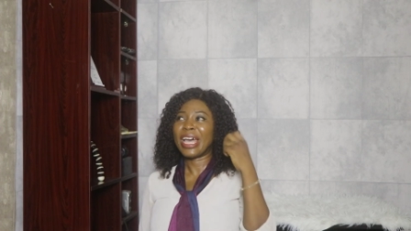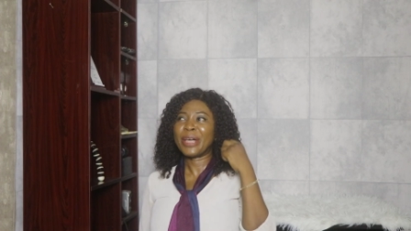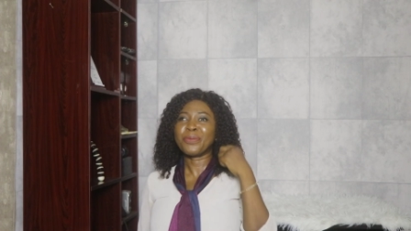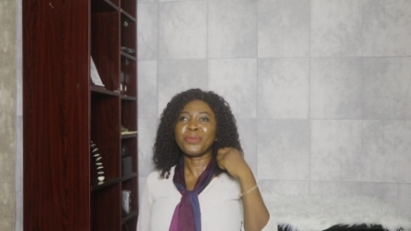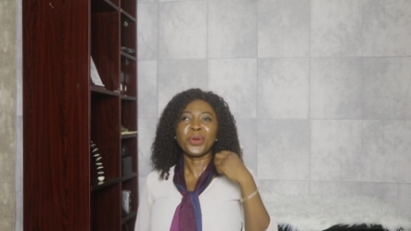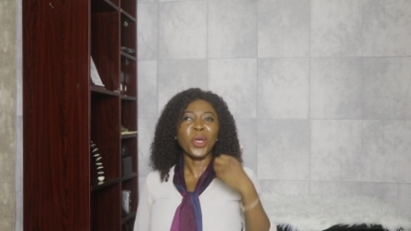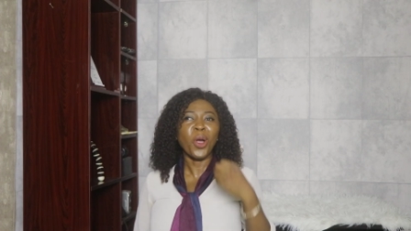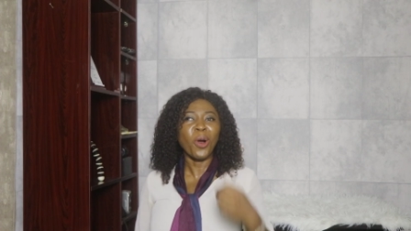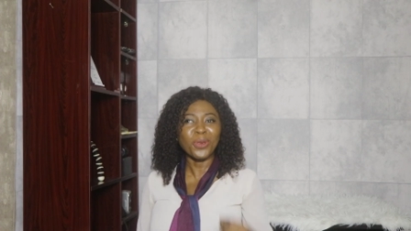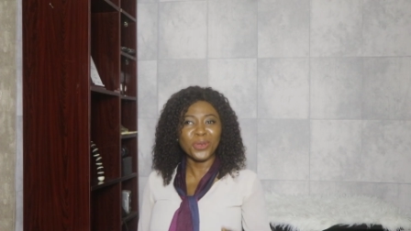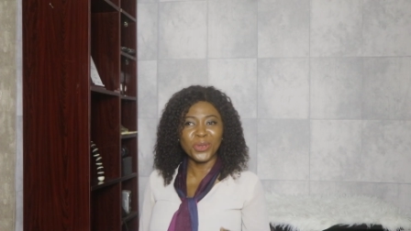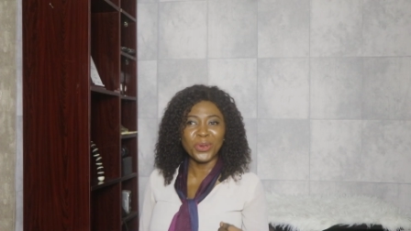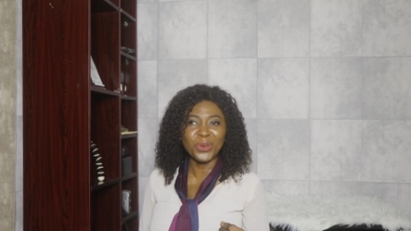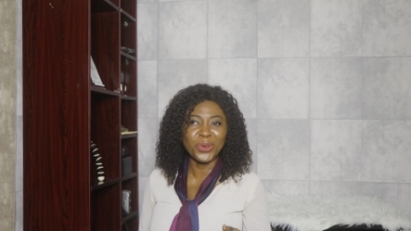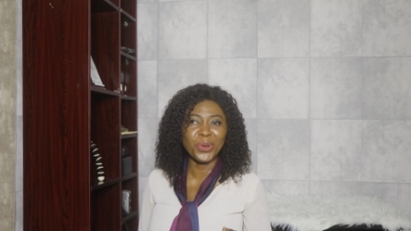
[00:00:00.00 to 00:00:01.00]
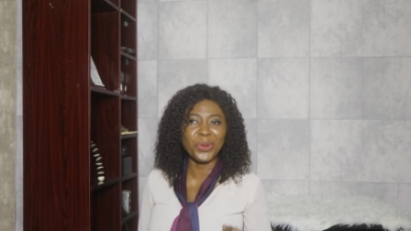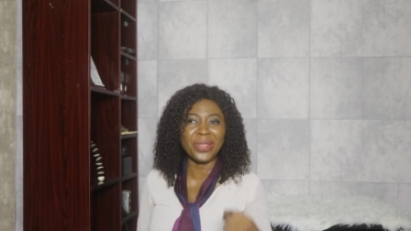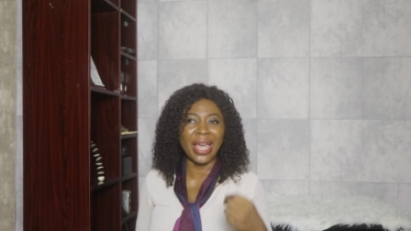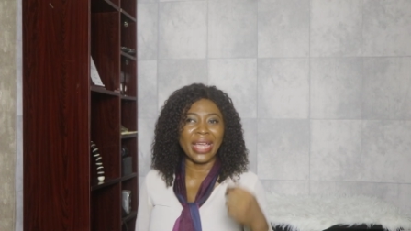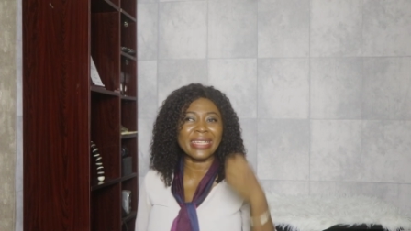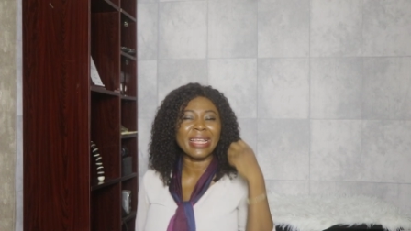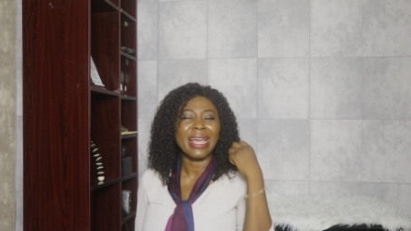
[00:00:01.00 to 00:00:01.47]
We also know
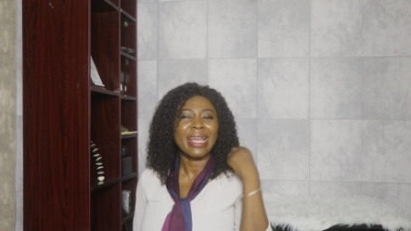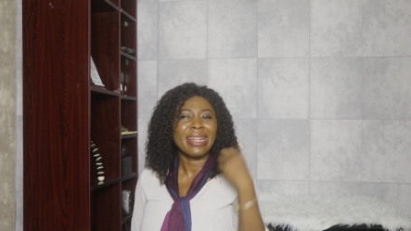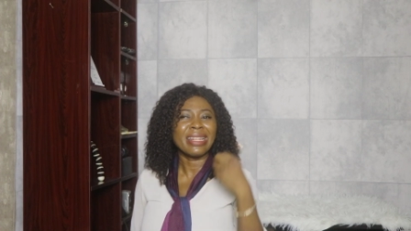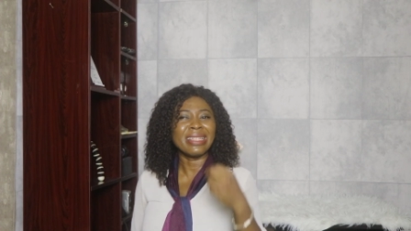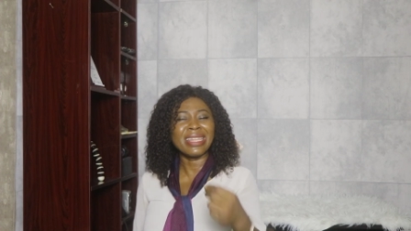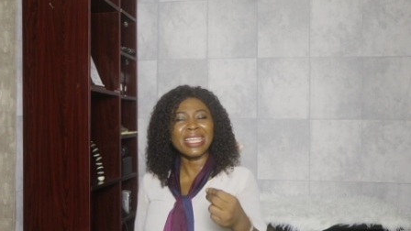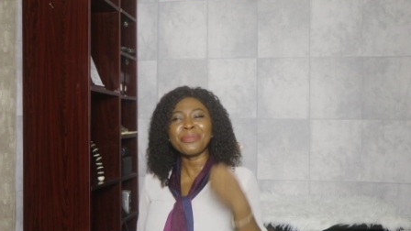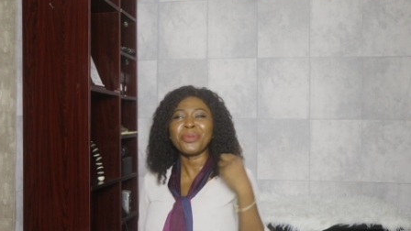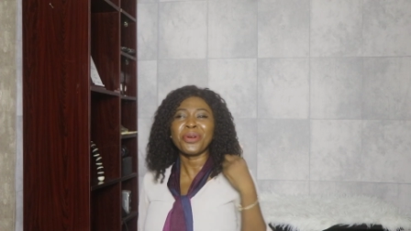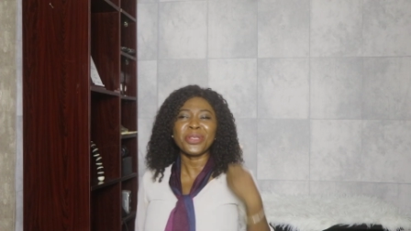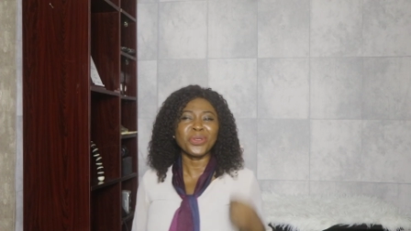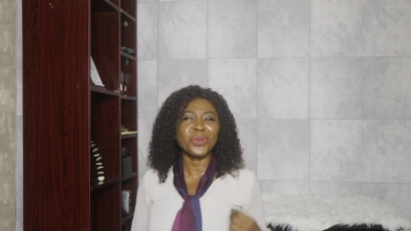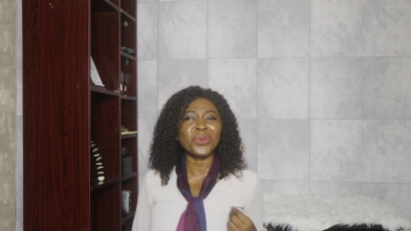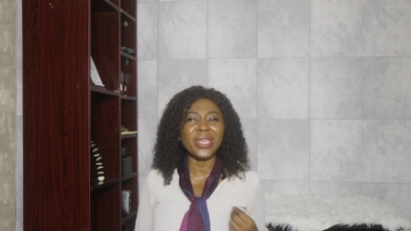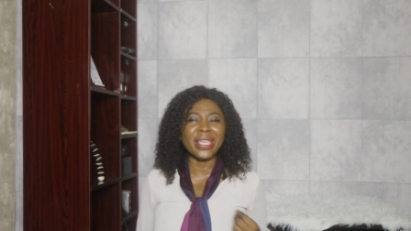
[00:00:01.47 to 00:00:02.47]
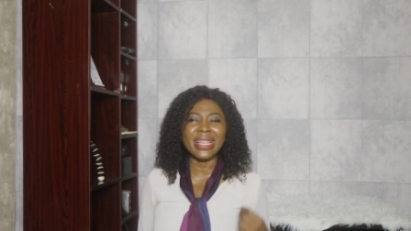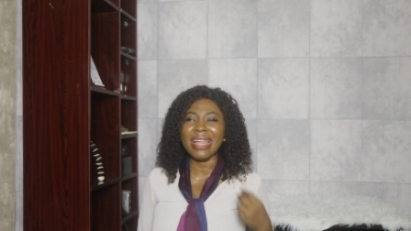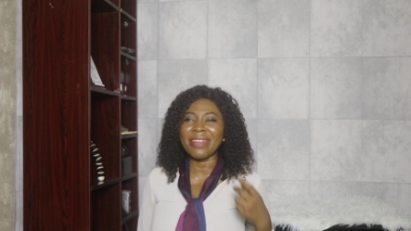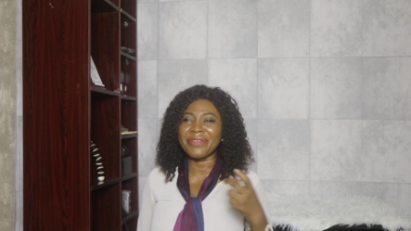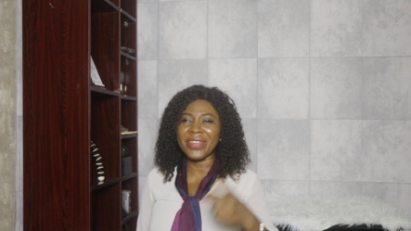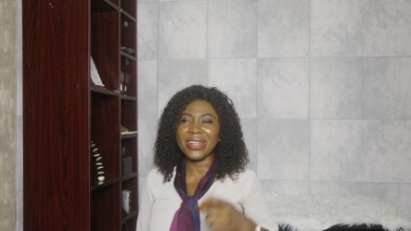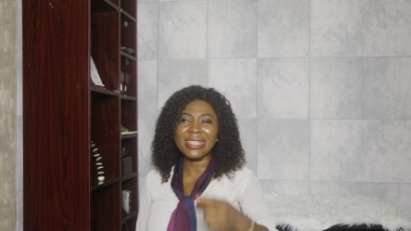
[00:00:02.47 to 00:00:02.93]
that Libo is looking
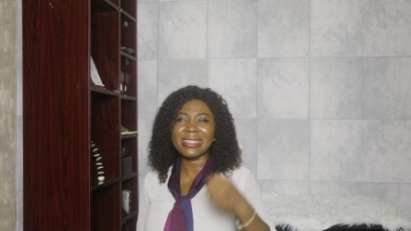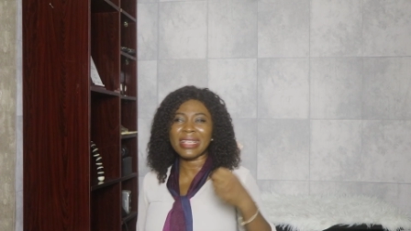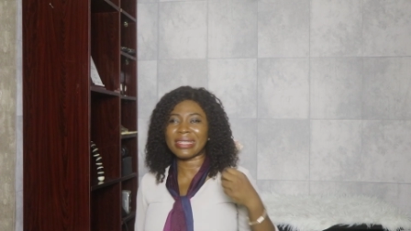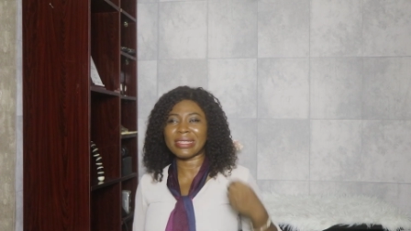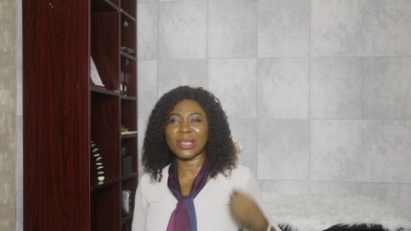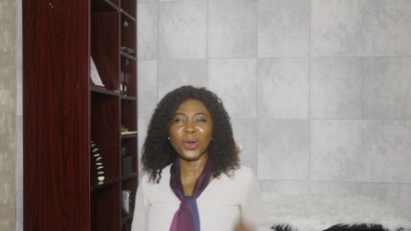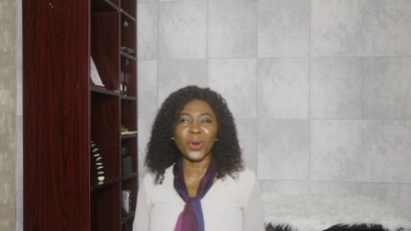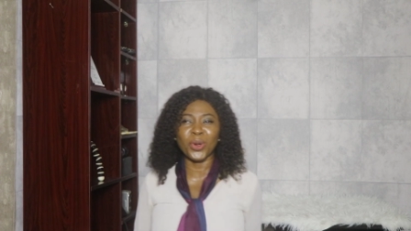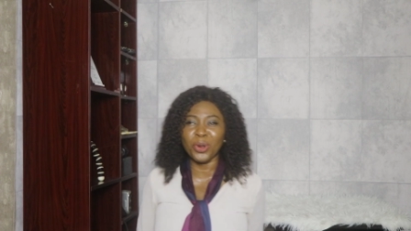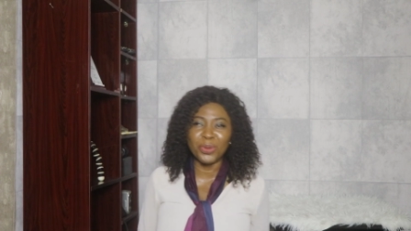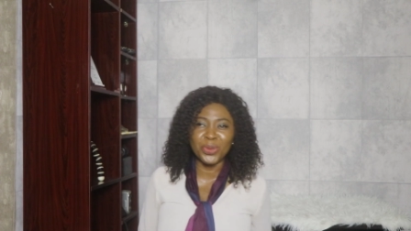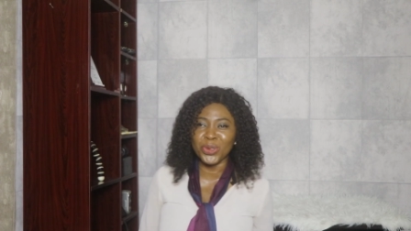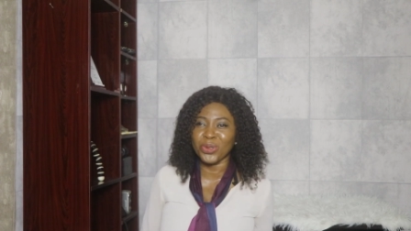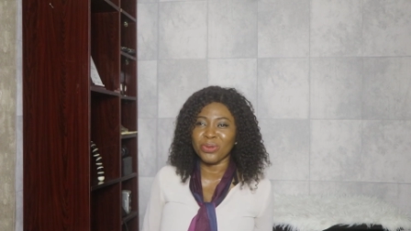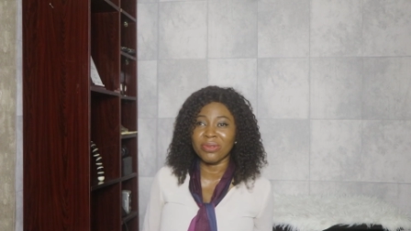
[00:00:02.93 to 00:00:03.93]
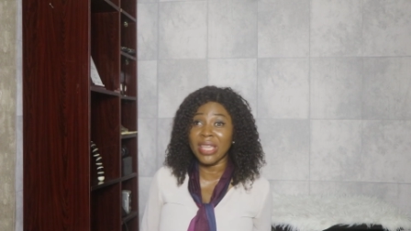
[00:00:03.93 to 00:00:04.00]
at Venice as second option.